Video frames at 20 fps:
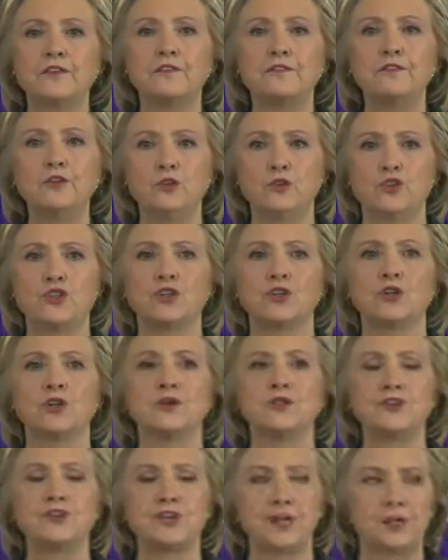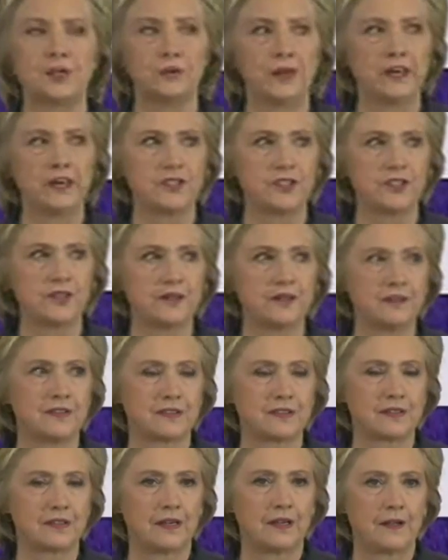for future
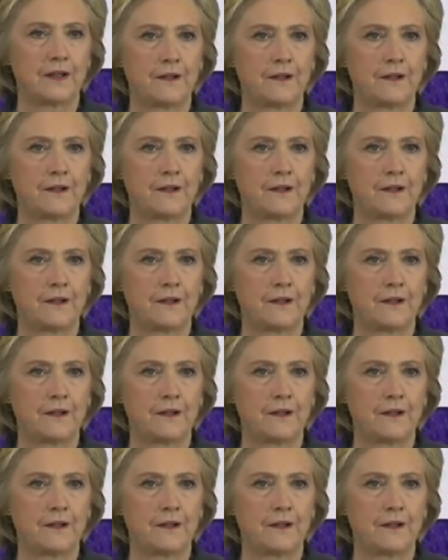generations.